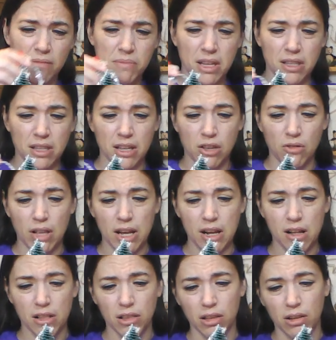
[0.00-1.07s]
something that you
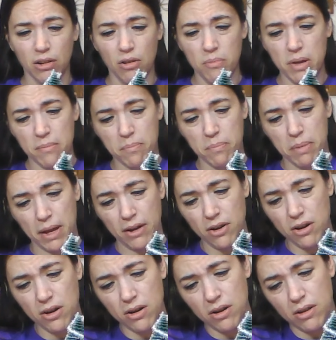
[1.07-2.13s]
like a little bit
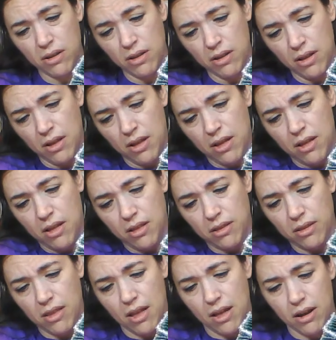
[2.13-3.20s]
better.
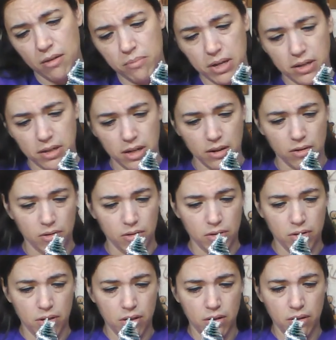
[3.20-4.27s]
Not a big deal.